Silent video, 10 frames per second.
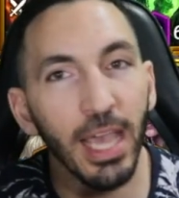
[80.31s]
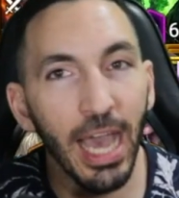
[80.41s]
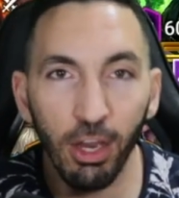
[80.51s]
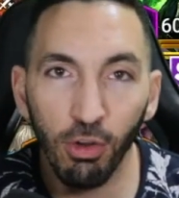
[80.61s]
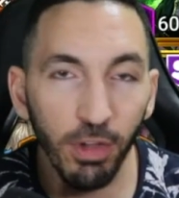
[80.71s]

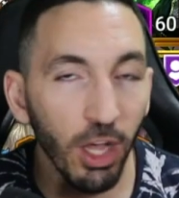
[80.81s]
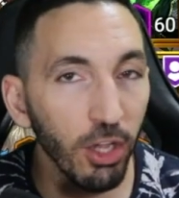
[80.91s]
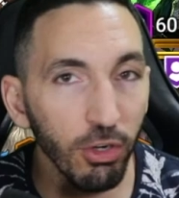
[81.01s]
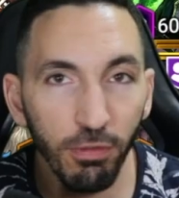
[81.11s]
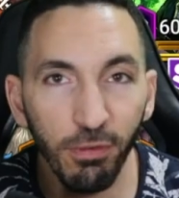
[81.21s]
Out of
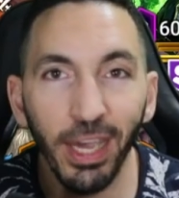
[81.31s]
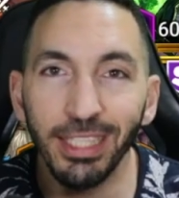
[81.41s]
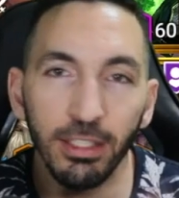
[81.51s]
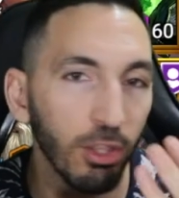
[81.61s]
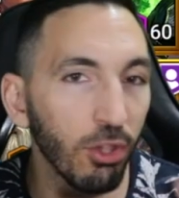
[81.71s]
100
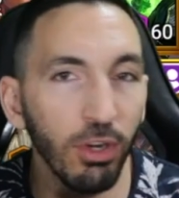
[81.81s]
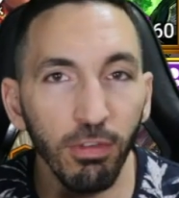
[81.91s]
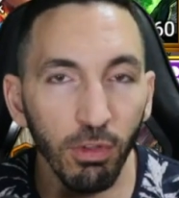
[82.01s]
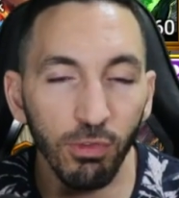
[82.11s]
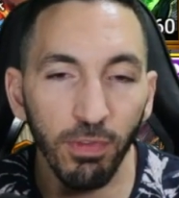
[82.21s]
fights, 3
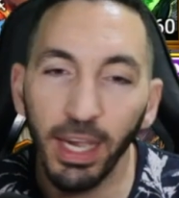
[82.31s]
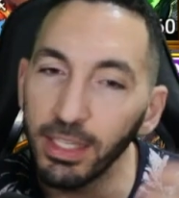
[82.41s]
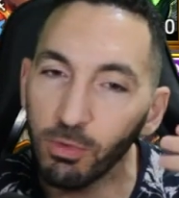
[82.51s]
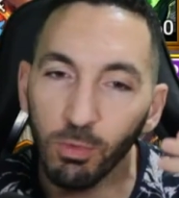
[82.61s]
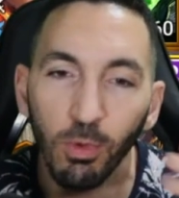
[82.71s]
of those
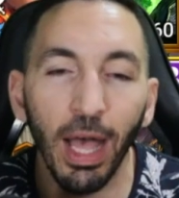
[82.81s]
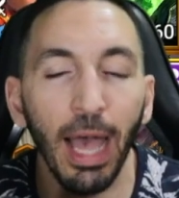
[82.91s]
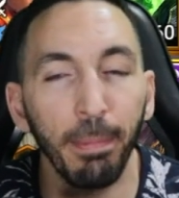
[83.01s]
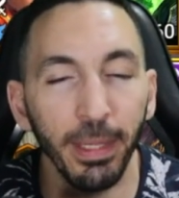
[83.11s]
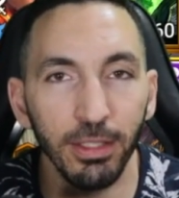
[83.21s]
fights will
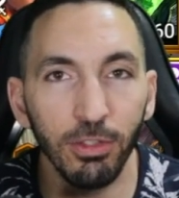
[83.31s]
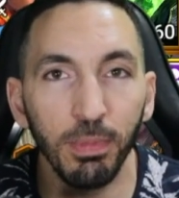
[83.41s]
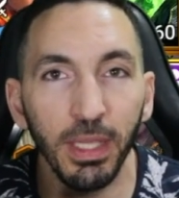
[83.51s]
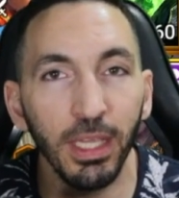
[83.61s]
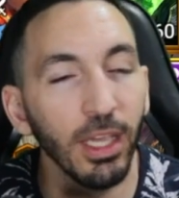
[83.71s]
happen to
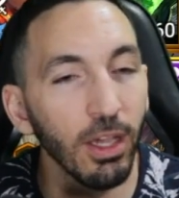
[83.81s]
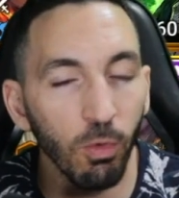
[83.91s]
be